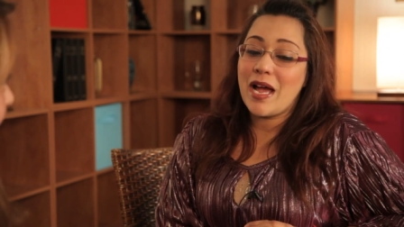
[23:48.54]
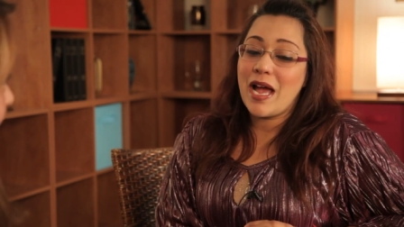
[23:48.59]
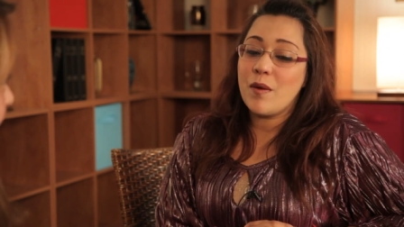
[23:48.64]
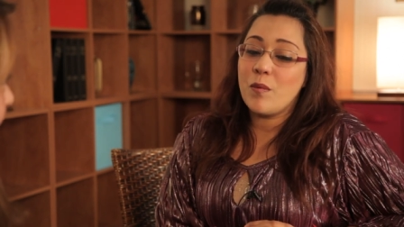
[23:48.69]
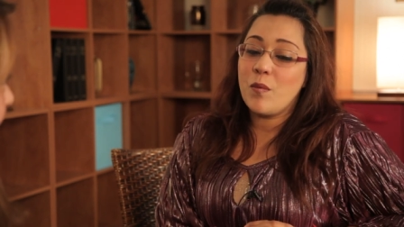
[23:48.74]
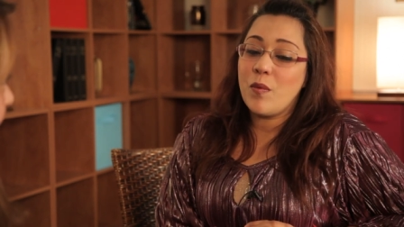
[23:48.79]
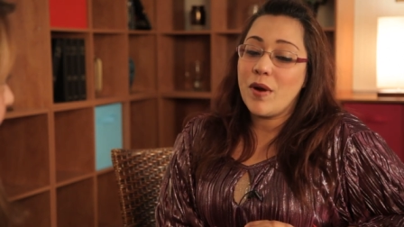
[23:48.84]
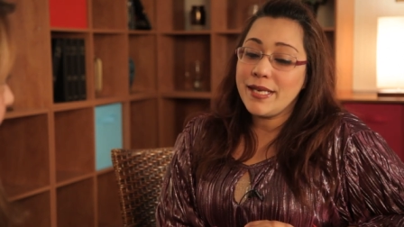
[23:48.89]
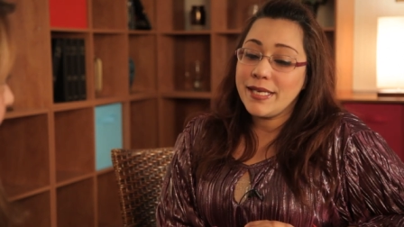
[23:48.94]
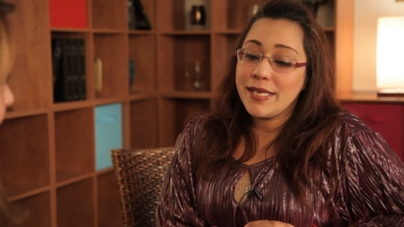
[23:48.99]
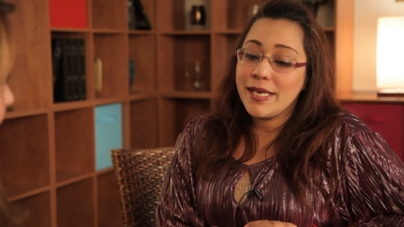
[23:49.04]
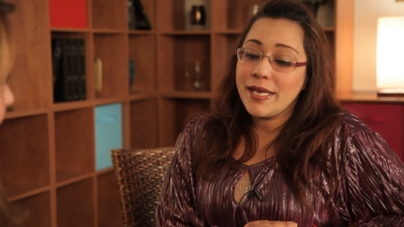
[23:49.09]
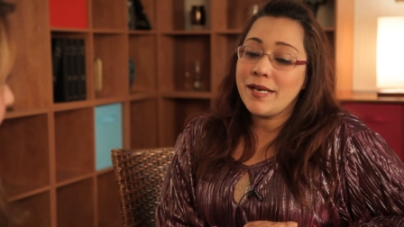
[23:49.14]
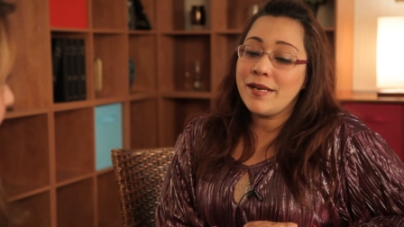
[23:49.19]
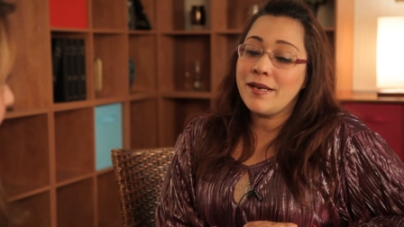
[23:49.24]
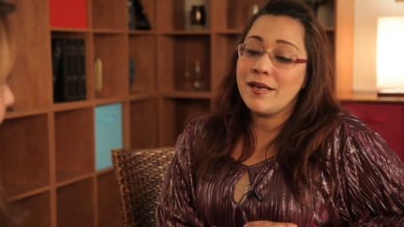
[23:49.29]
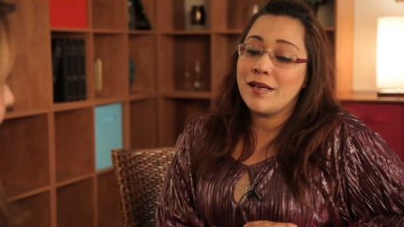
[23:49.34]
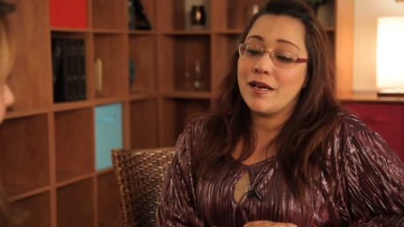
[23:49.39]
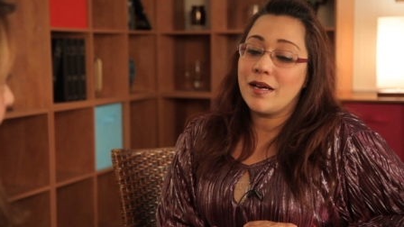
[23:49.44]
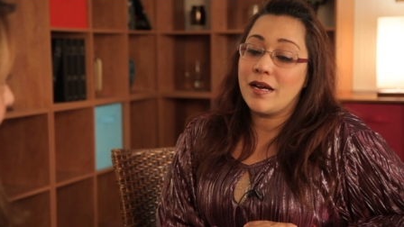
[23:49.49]
What
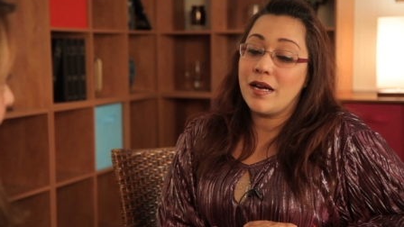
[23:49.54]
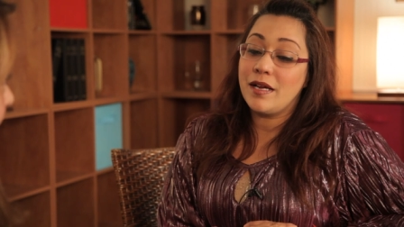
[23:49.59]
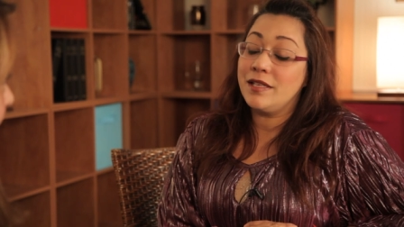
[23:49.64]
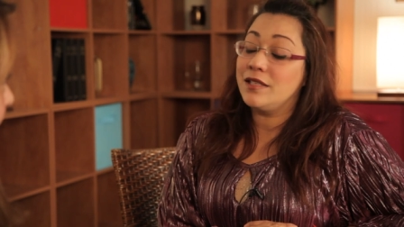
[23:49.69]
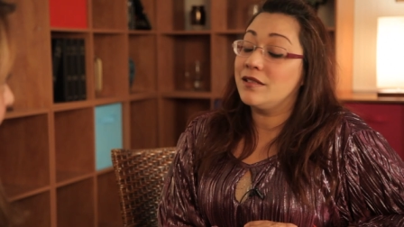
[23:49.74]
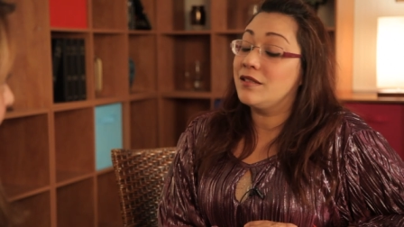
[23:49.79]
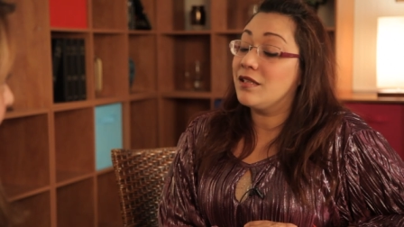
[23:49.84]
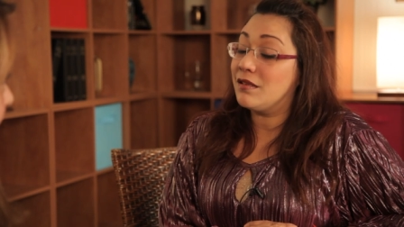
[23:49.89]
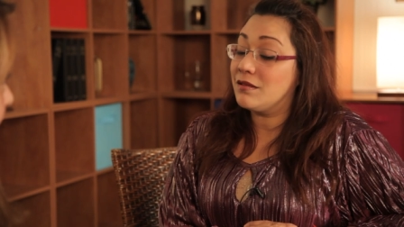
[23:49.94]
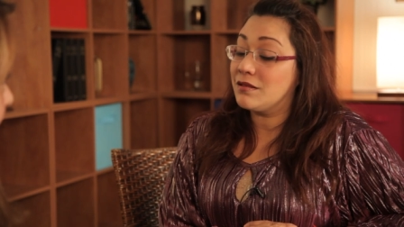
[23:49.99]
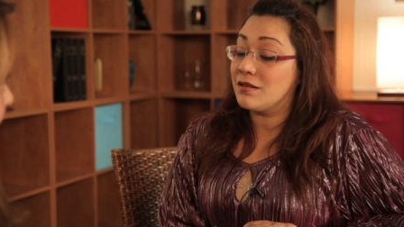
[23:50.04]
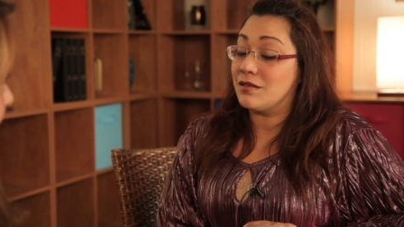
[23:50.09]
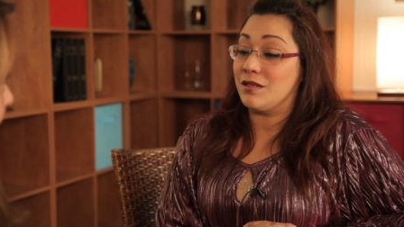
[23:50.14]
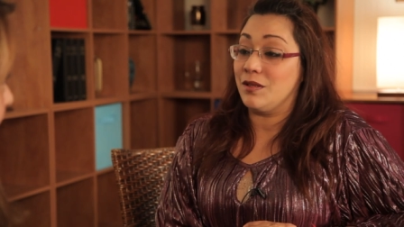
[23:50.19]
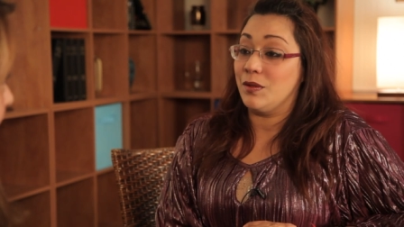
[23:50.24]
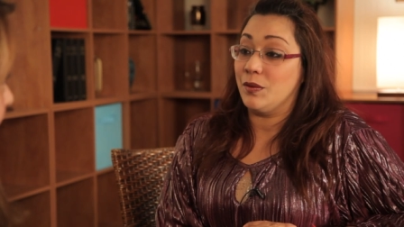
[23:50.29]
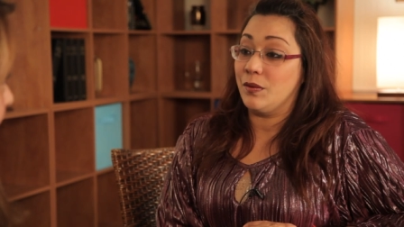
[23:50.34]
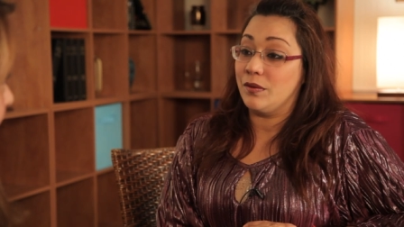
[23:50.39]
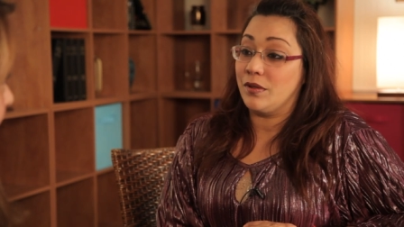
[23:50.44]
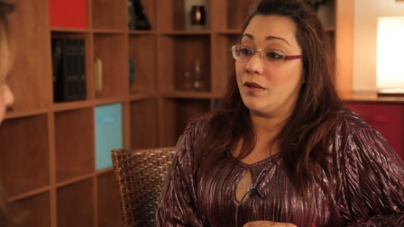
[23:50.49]
can an adult do,